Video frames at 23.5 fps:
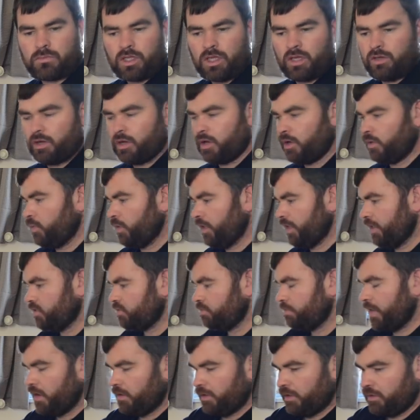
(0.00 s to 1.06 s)
you know when it's
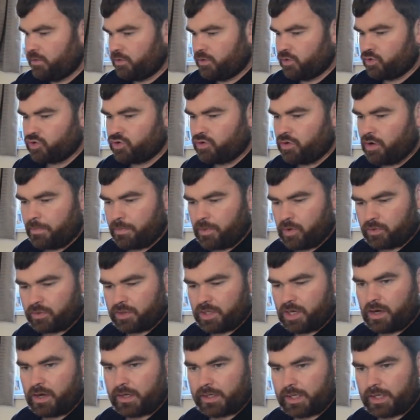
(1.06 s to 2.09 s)
mounted on a tripod that I